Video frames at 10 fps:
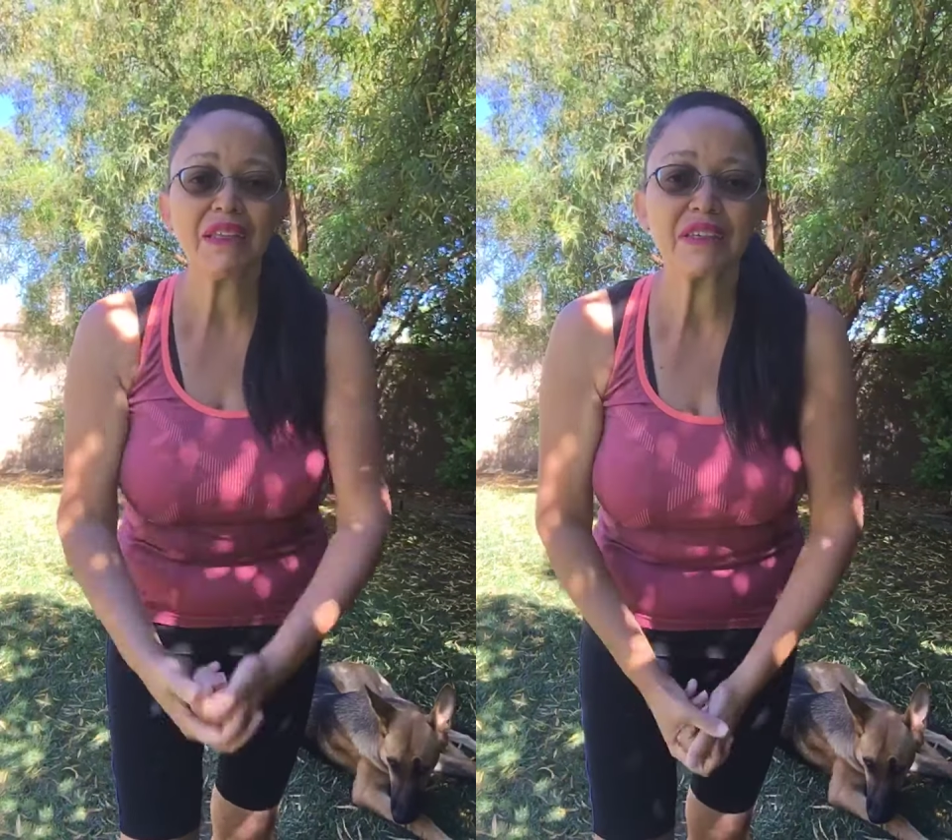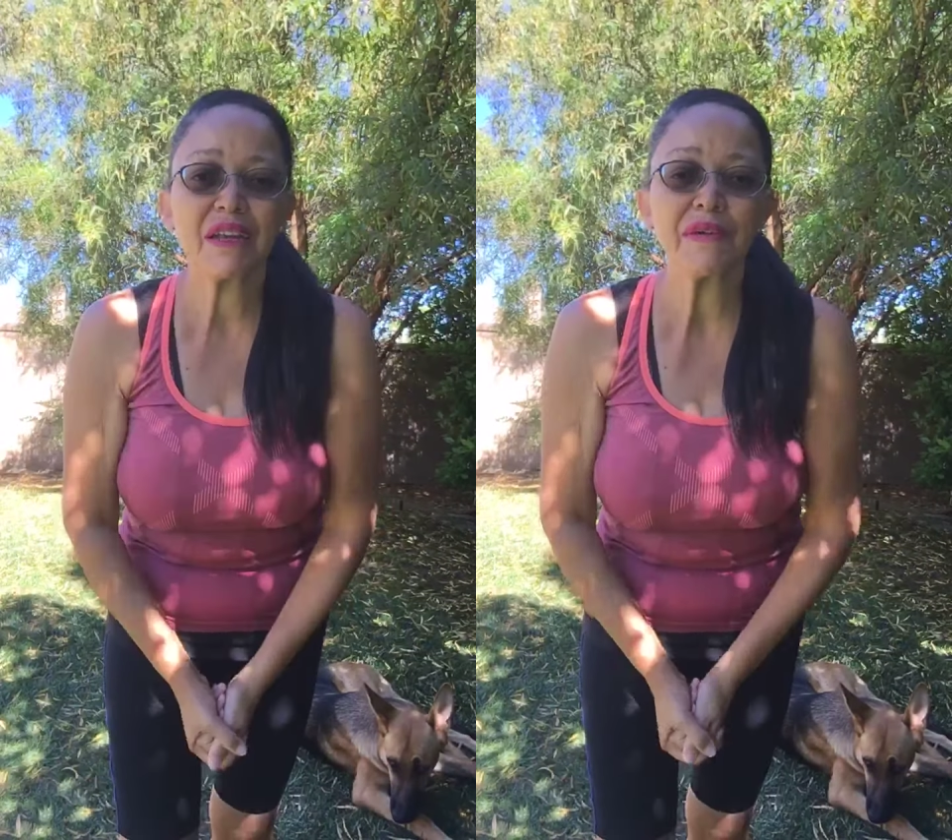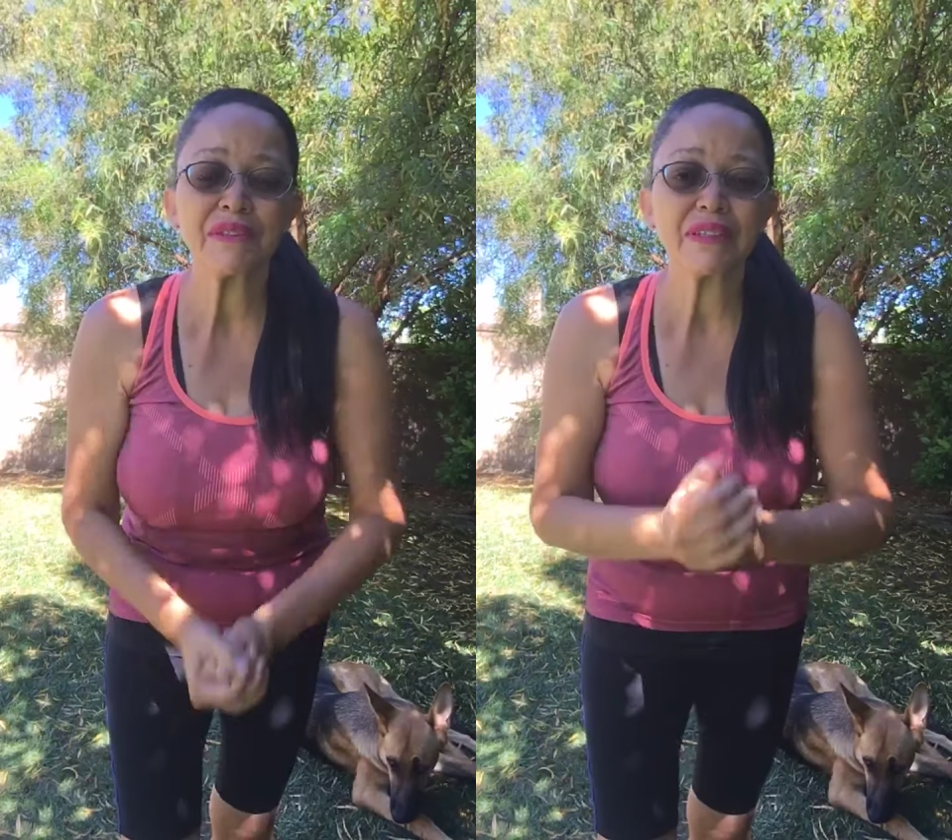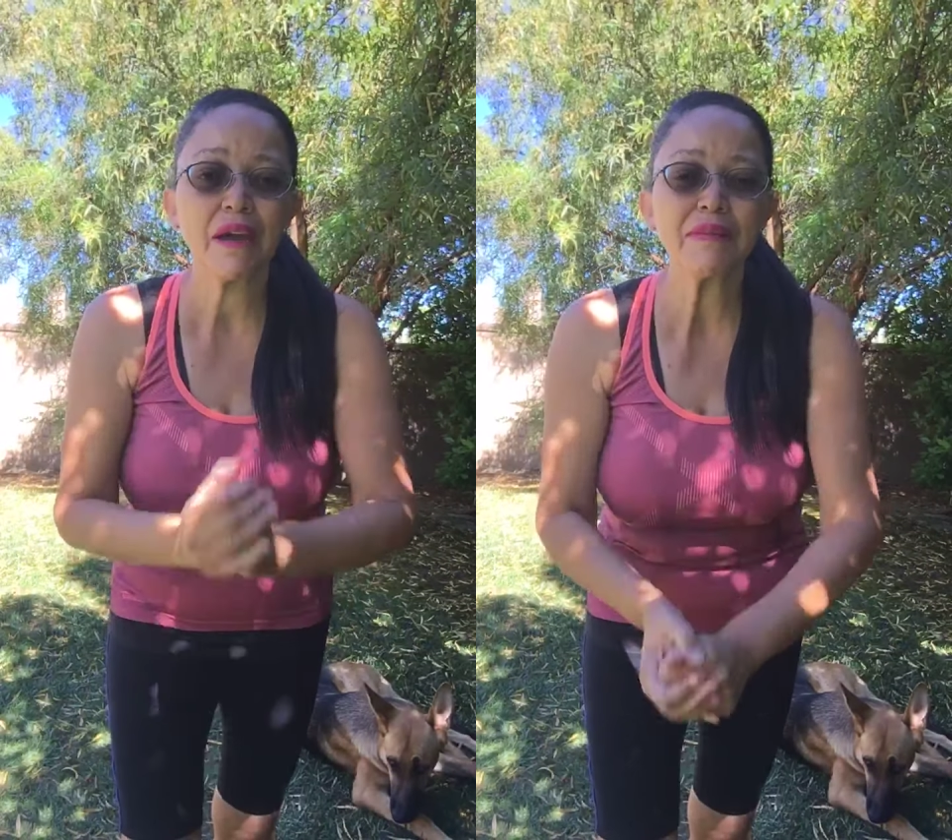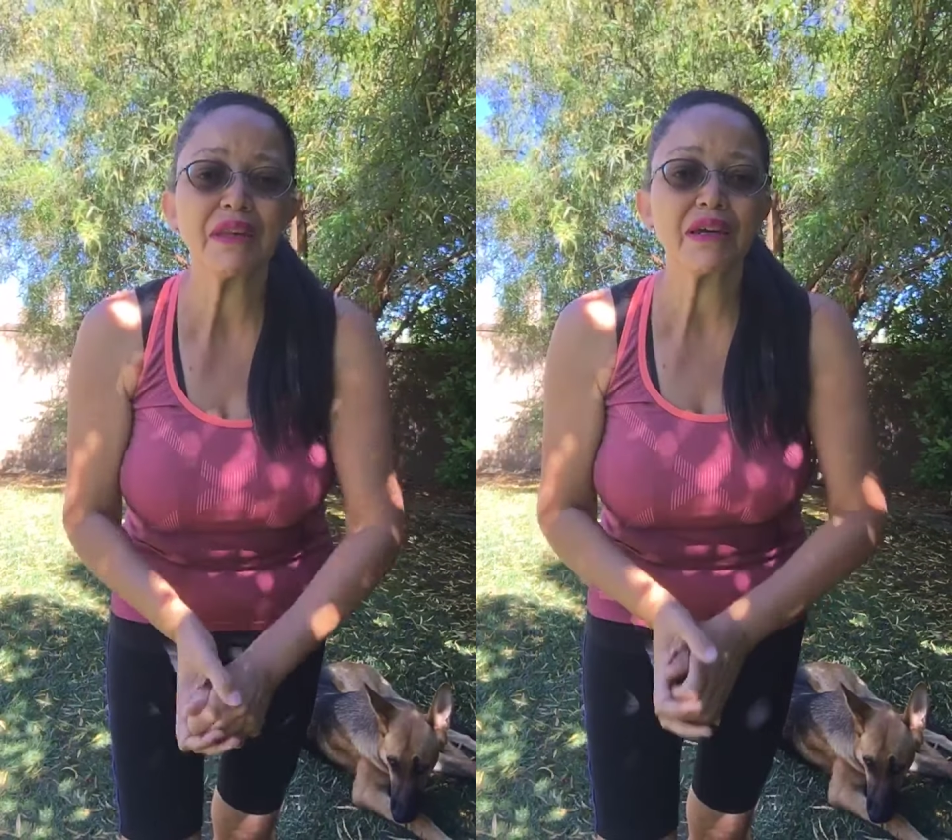to get our
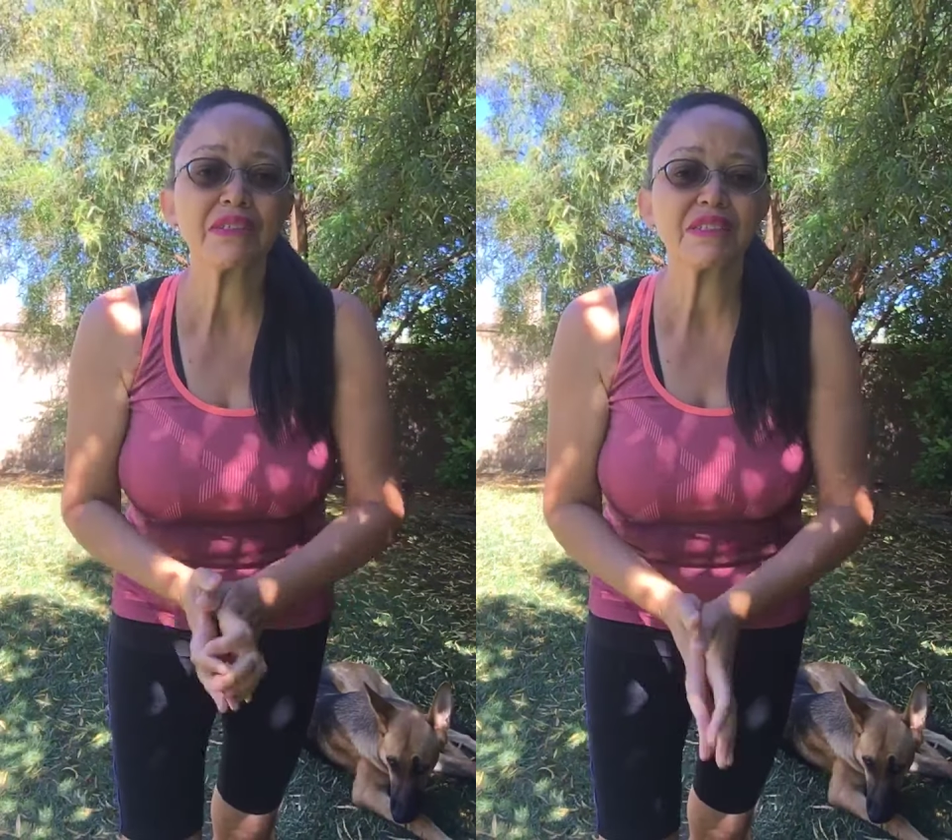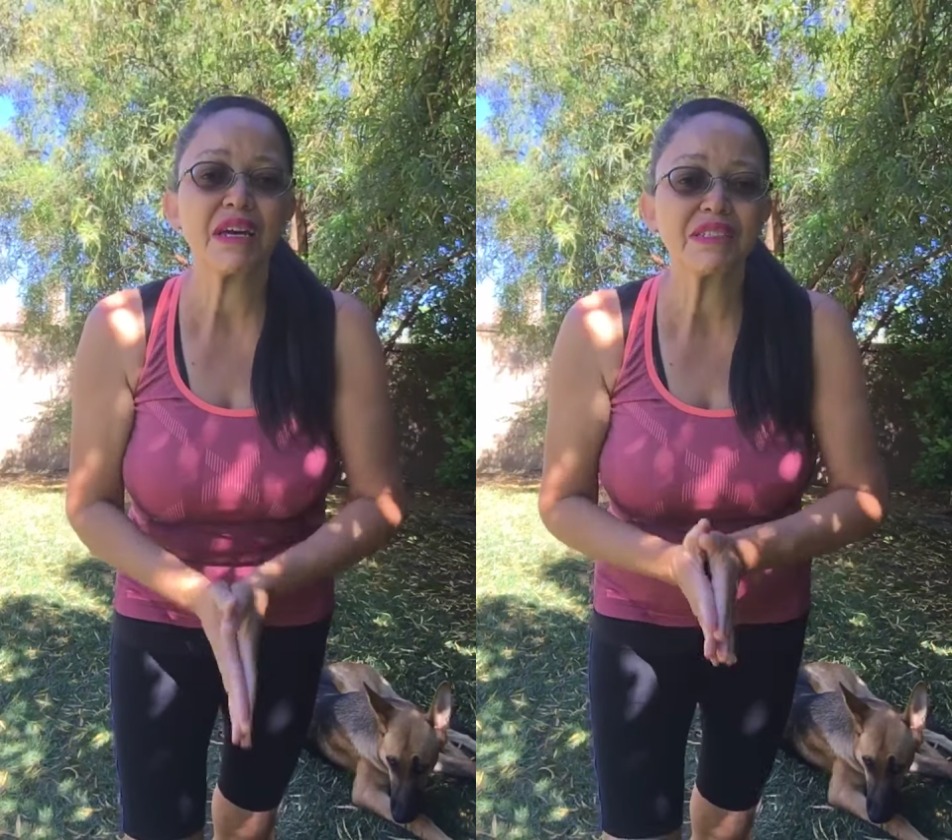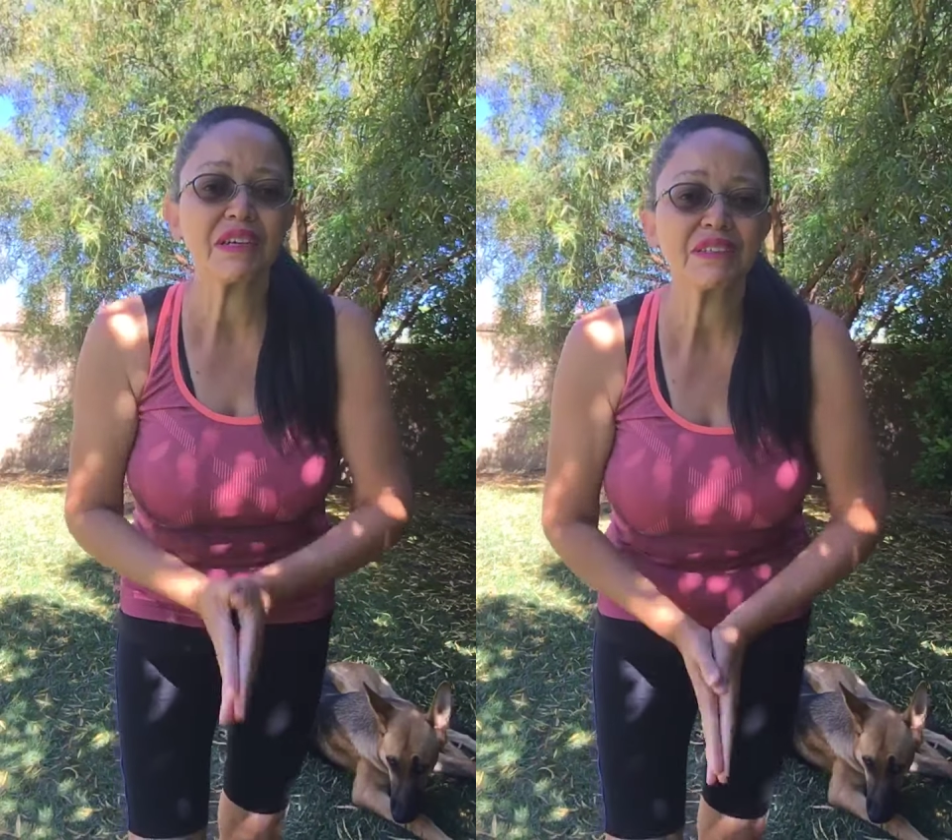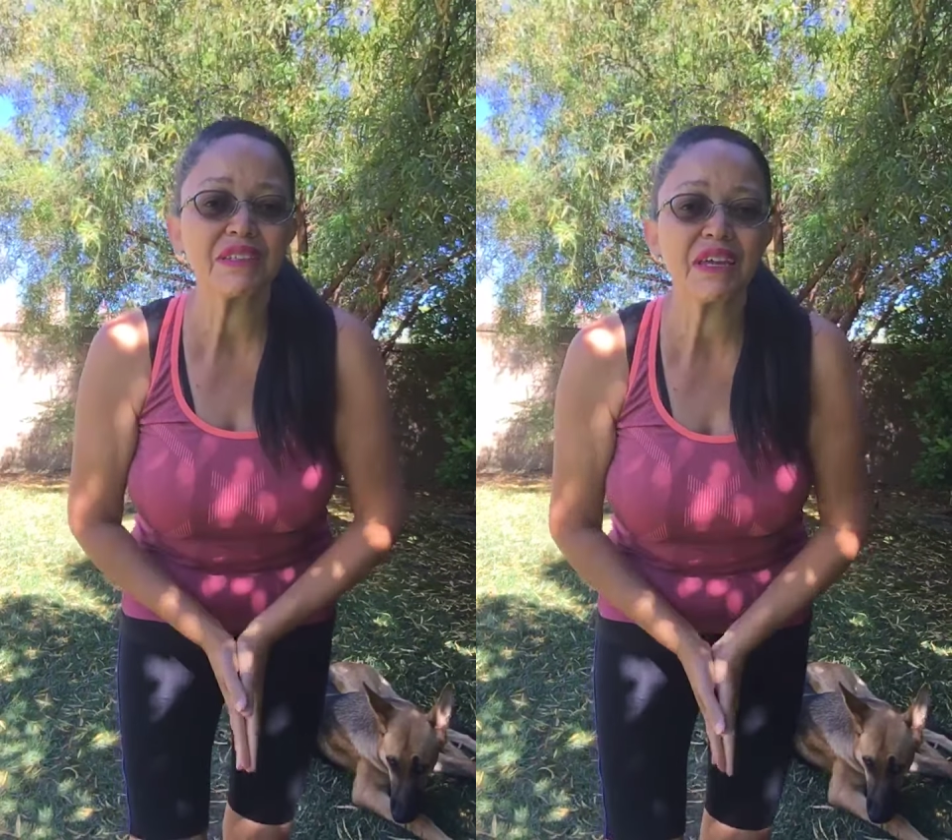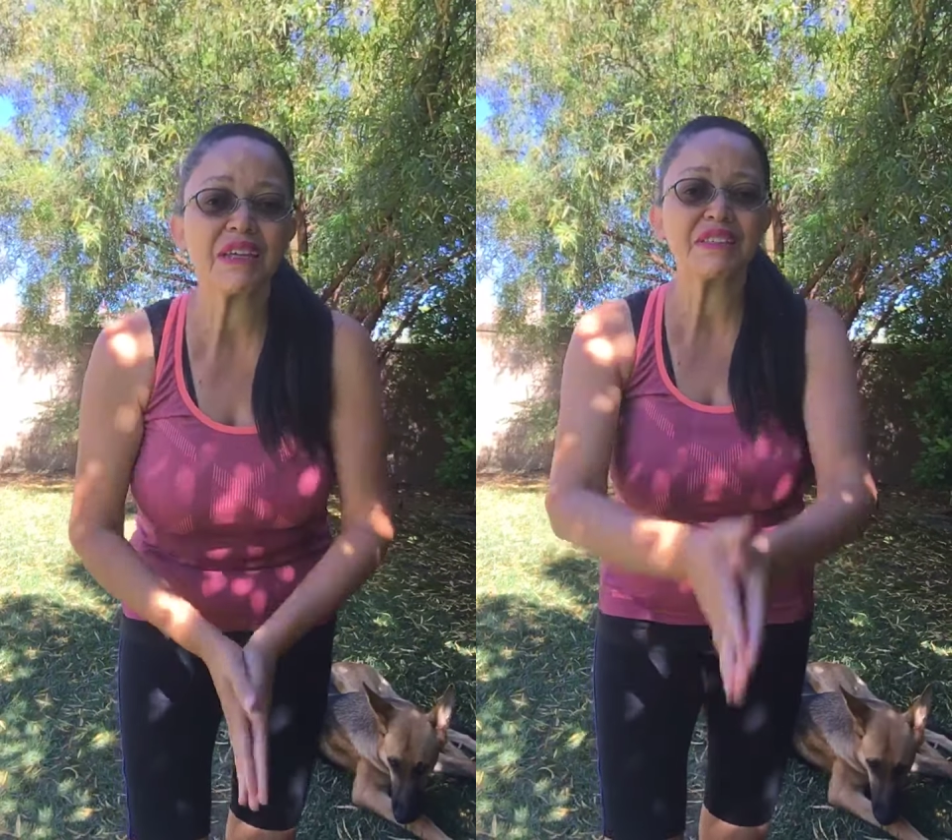10 minute exercise done today,